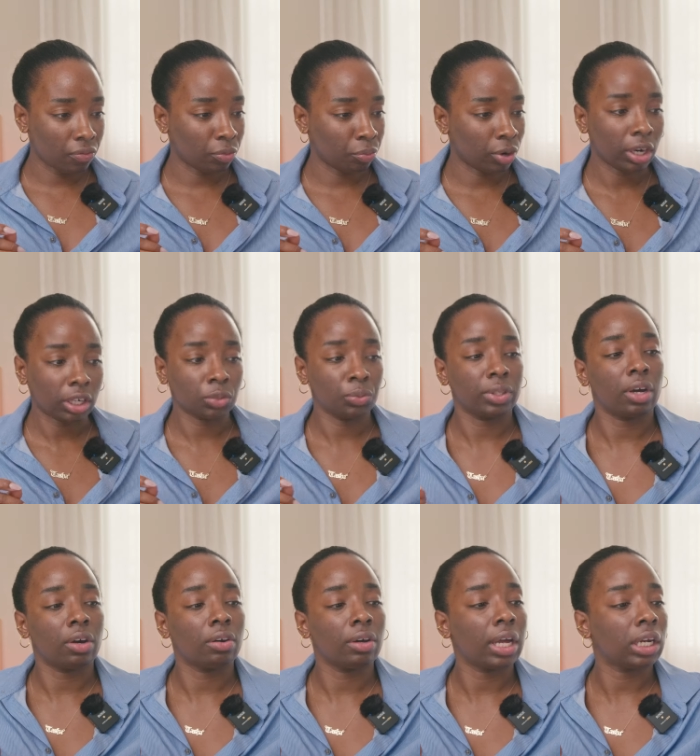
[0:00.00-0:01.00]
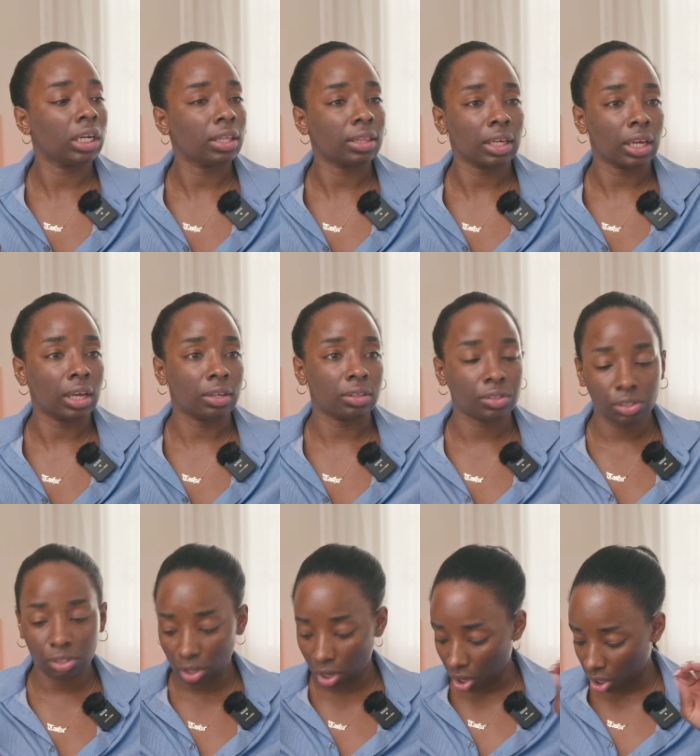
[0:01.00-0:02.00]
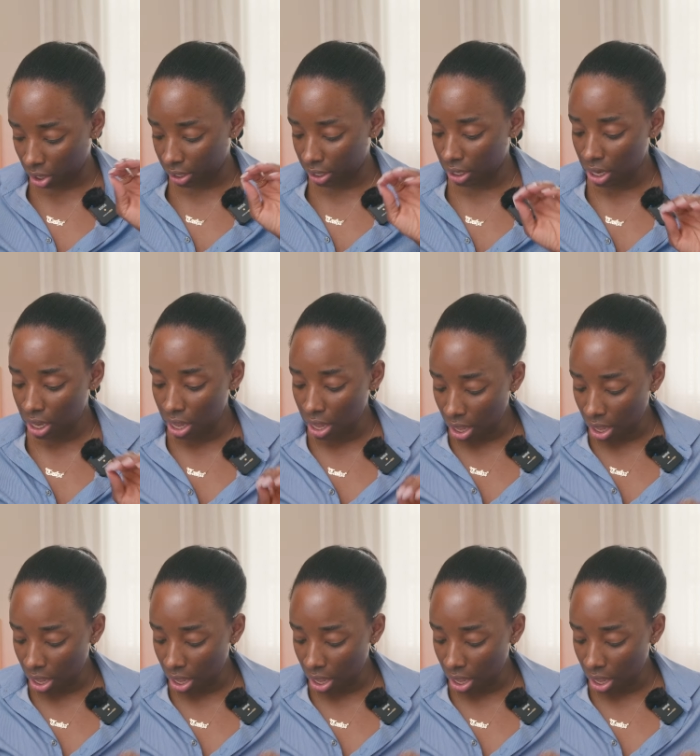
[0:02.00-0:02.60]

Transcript: the product without anything else on.